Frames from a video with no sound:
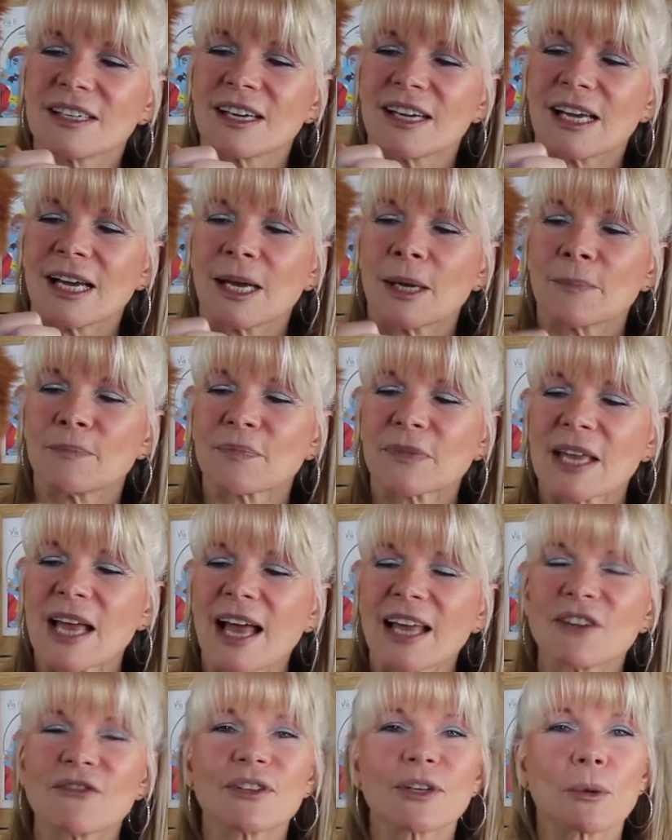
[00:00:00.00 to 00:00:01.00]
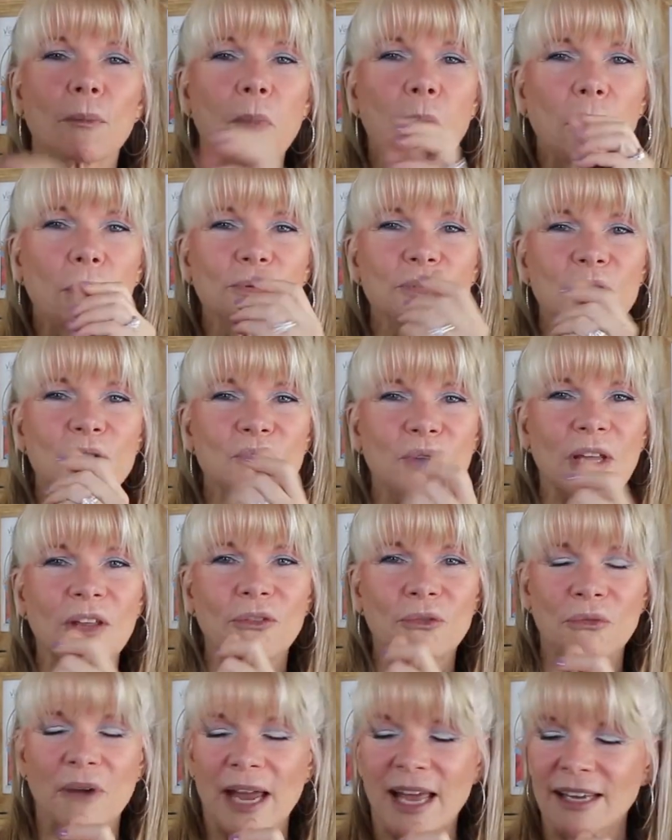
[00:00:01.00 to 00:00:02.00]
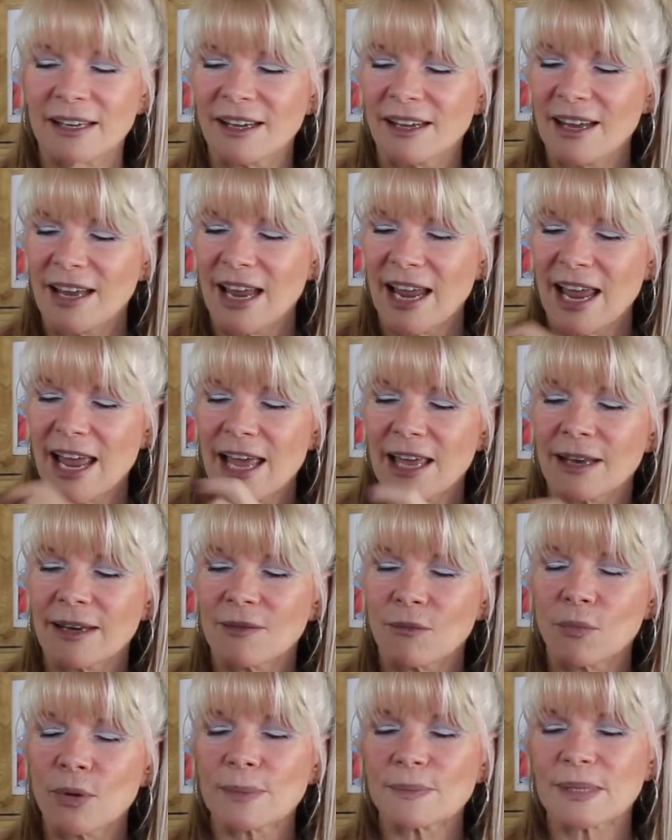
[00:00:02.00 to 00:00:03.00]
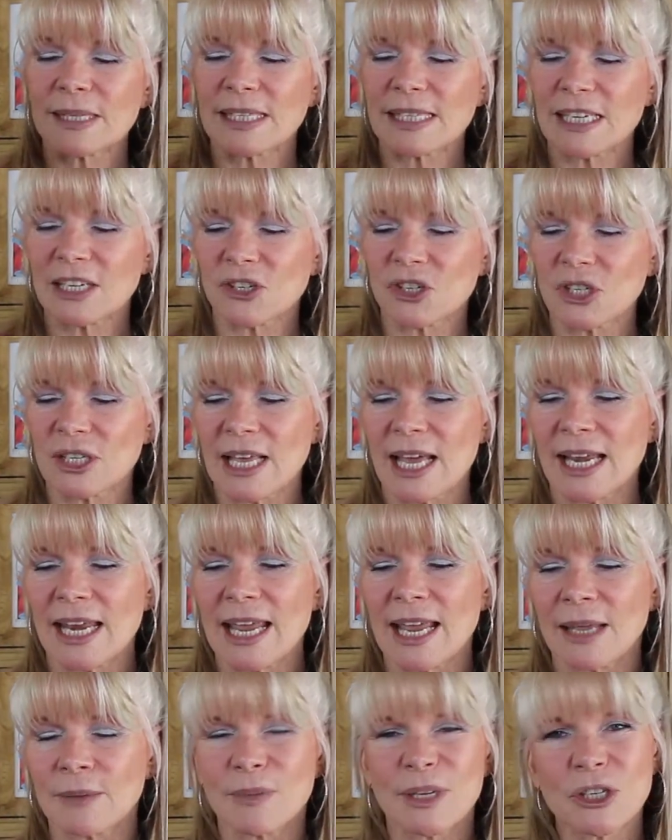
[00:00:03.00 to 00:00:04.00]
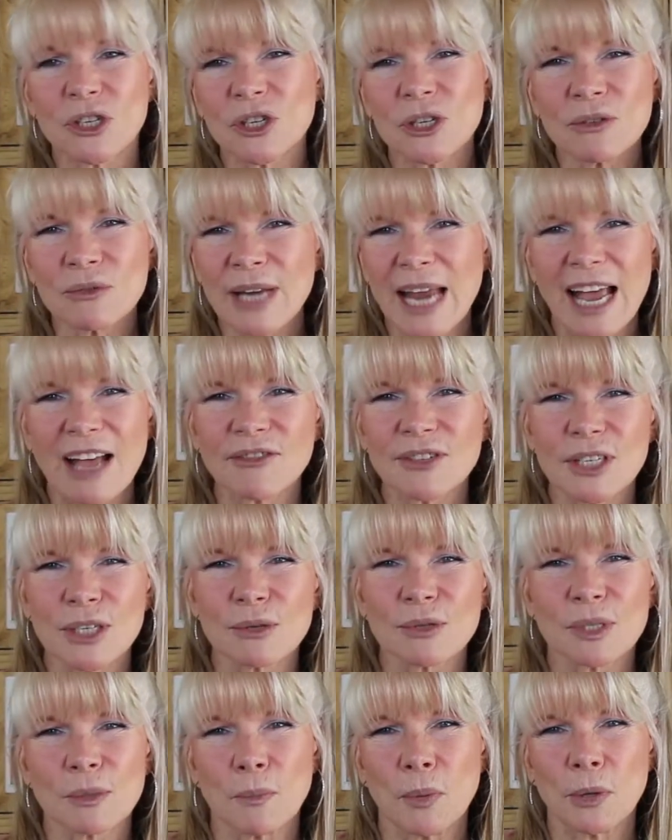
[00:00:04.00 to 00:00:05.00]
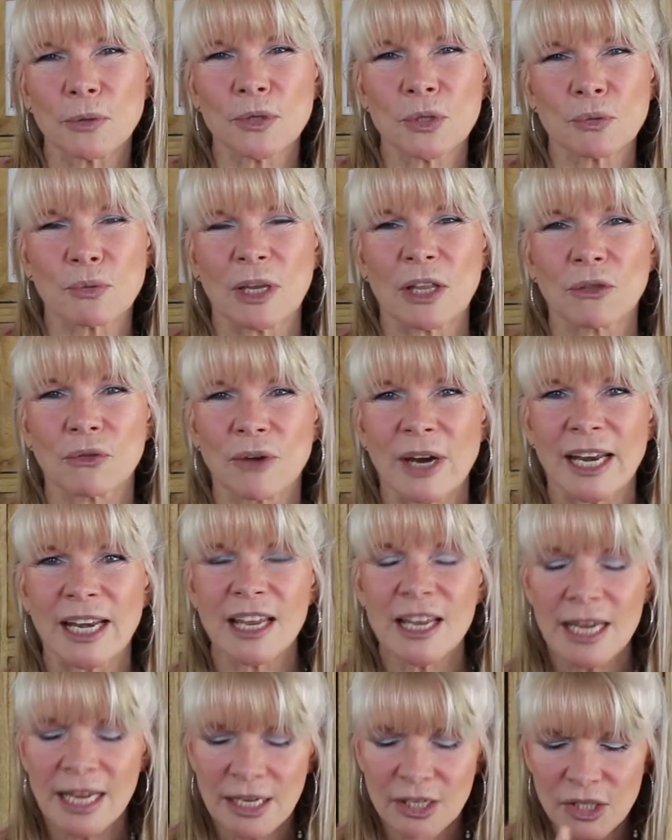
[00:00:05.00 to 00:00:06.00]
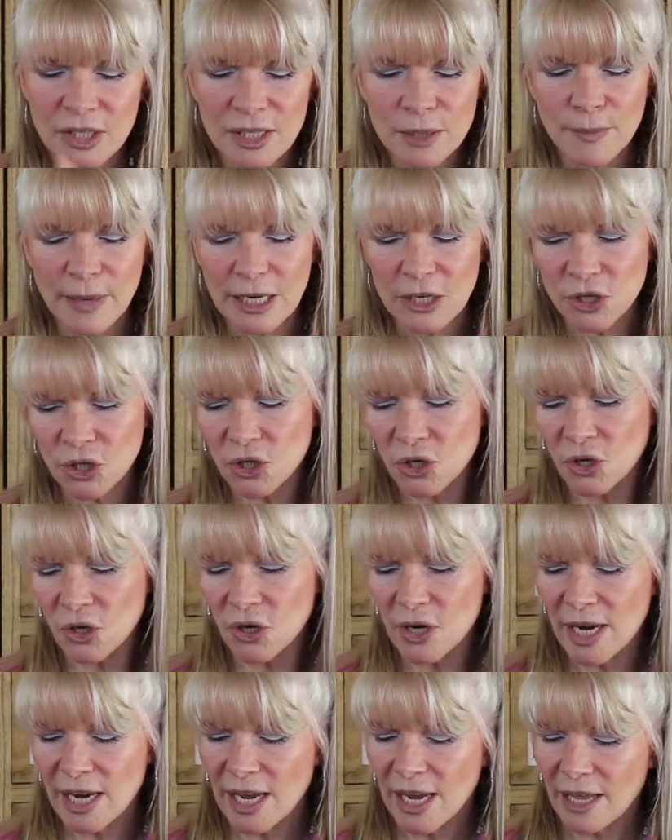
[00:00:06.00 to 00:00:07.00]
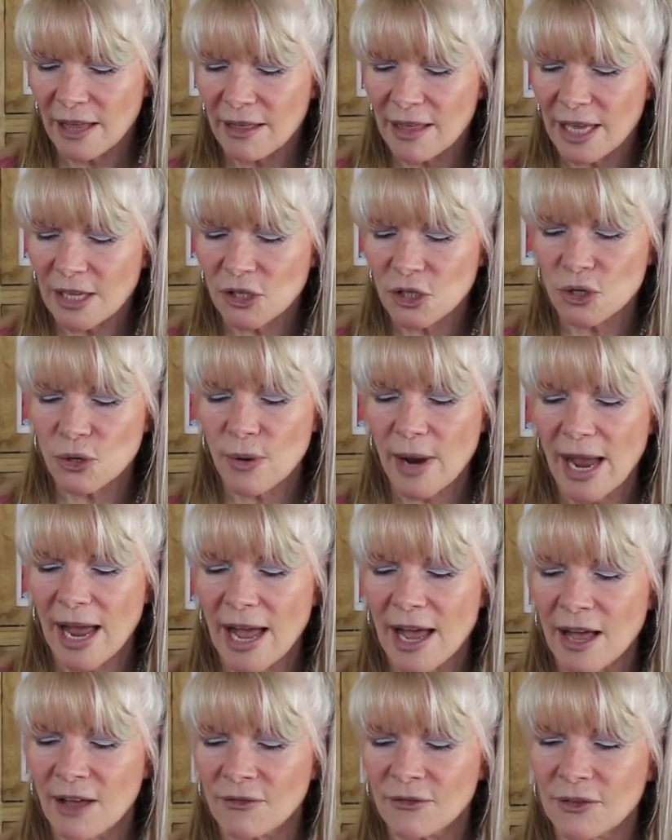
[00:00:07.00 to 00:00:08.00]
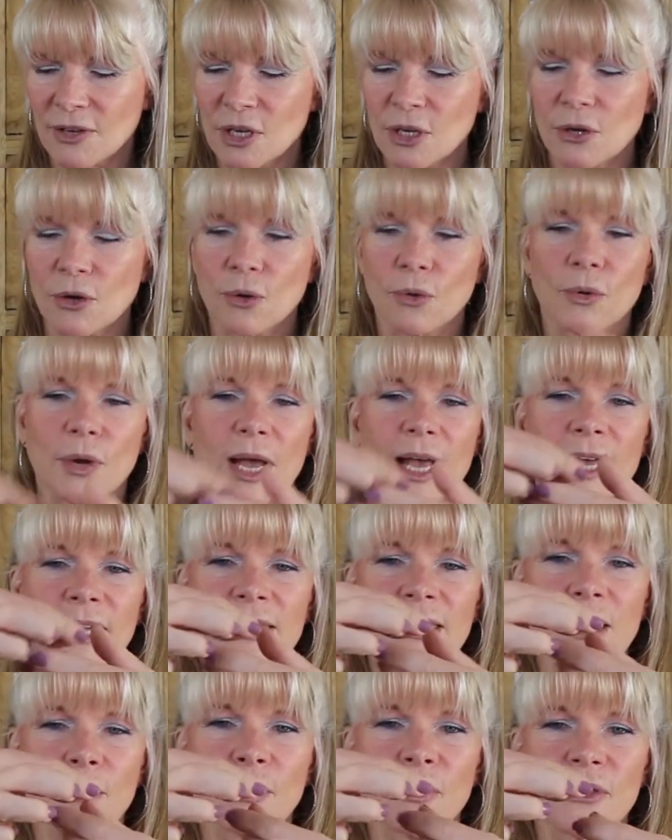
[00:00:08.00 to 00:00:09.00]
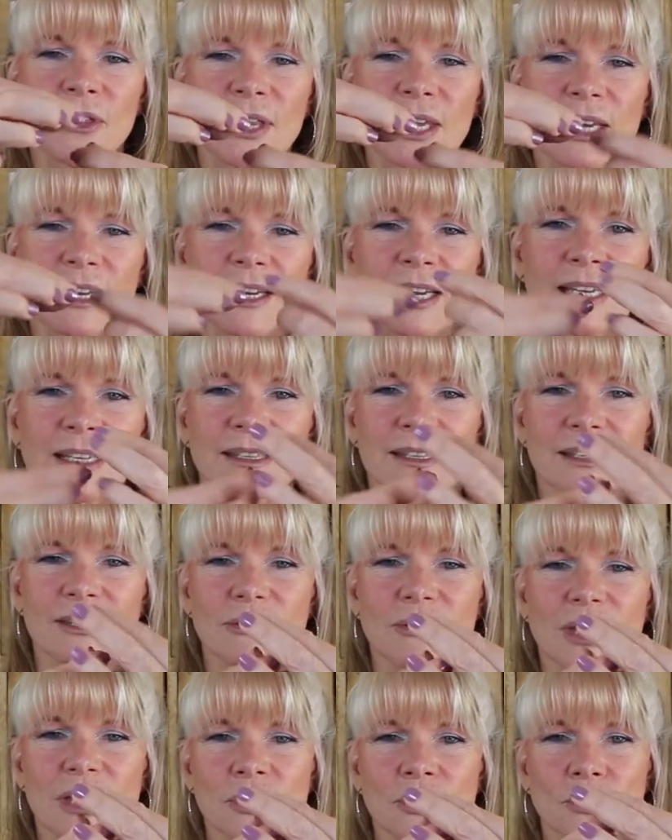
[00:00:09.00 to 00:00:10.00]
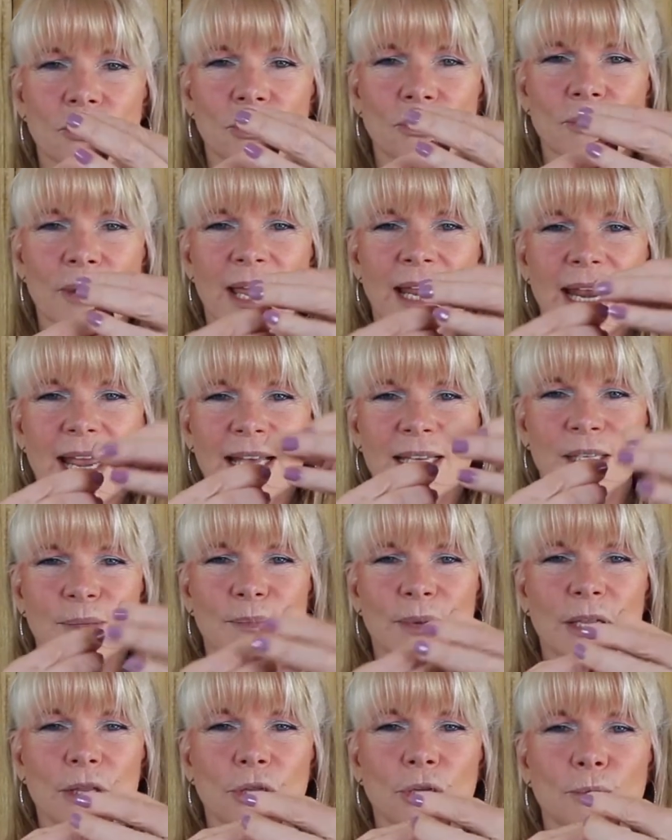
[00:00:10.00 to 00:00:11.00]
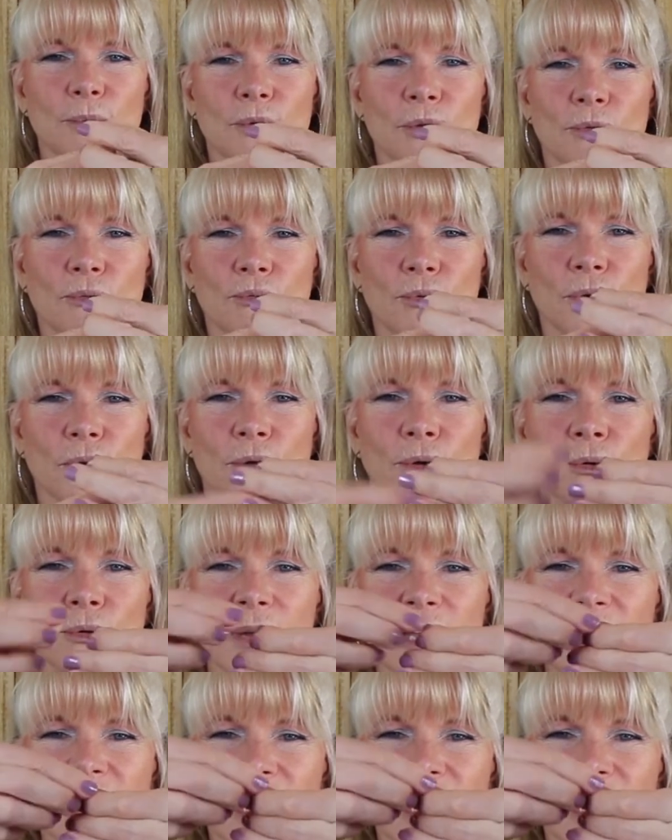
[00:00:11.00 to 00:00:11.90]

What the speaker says: kind of an upholstery thread and whip stitch that in, but you don't have to use upholstery thread. Just make sure that you have, a double thickness so that your thread has been looped through